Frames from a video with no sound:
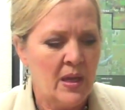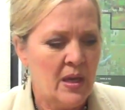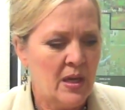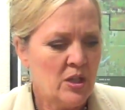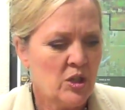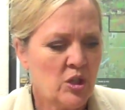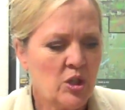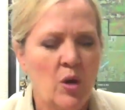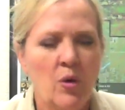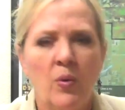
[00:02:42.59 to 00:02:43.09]

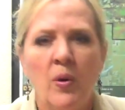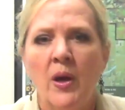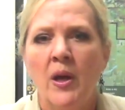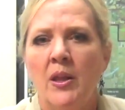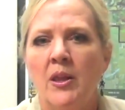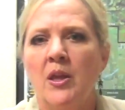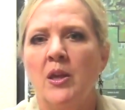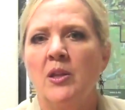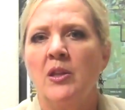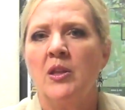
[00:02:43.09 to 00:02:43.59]
So
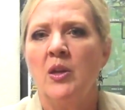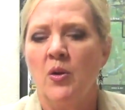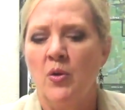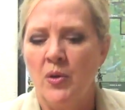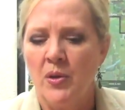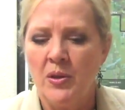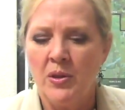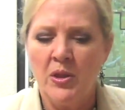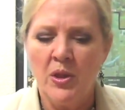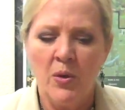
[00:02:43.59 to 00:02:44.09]

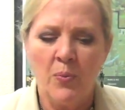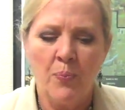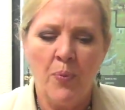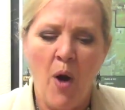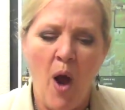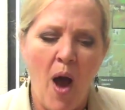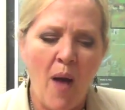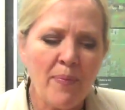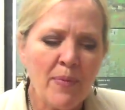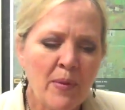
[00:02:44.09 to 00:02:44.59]
the
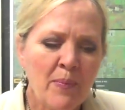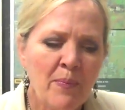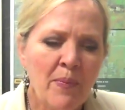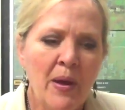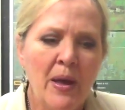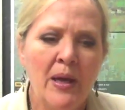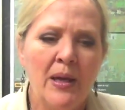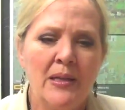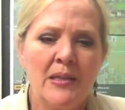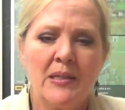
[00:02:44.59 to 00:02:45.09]
problem
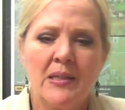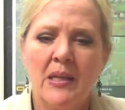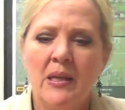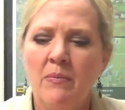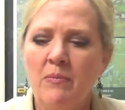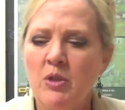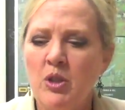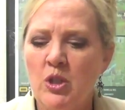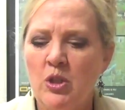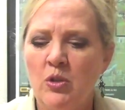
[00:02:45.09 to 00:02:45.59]

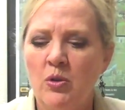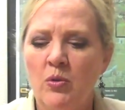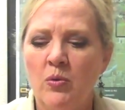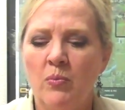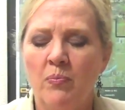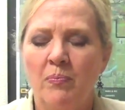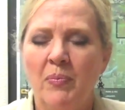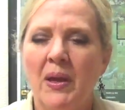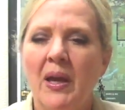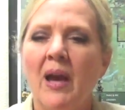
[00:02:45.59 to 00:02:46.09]
seems to
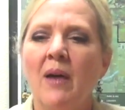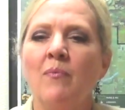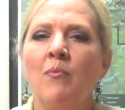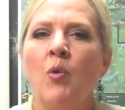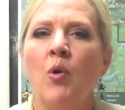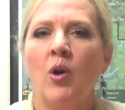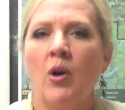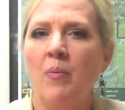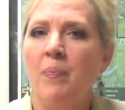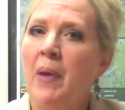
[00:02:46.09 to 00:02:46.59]
become
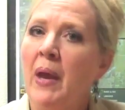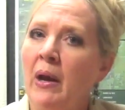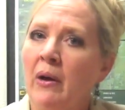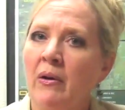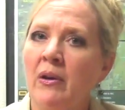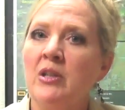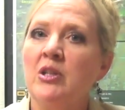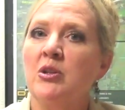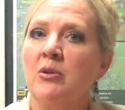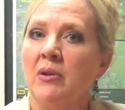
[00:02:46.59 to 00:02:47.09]
more
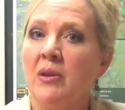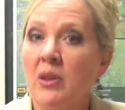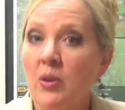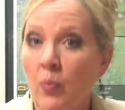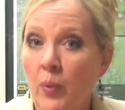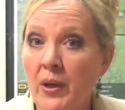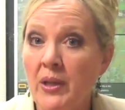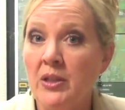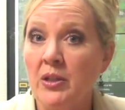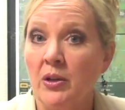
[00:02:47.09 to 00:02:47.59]
apparent during the
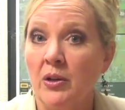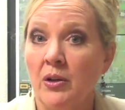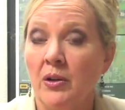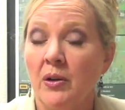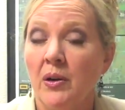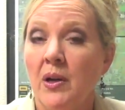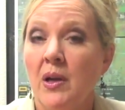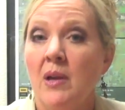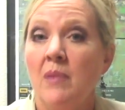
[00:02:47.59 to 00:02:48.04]
winter,